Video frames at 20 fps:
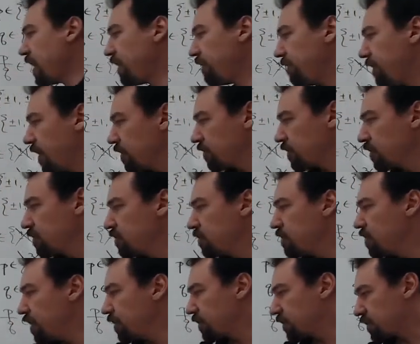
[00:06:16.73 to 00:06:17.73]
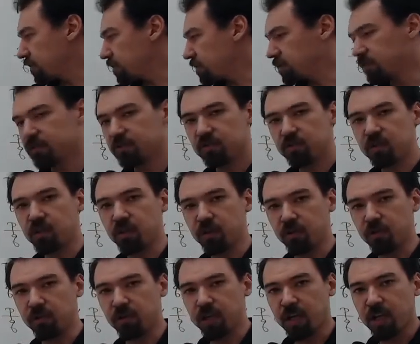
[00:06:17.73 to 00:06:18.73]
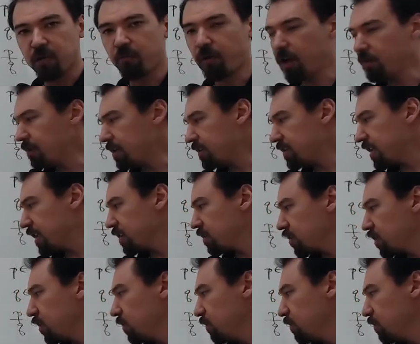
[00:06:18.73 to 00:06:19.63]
found another 2. Why am I saying 2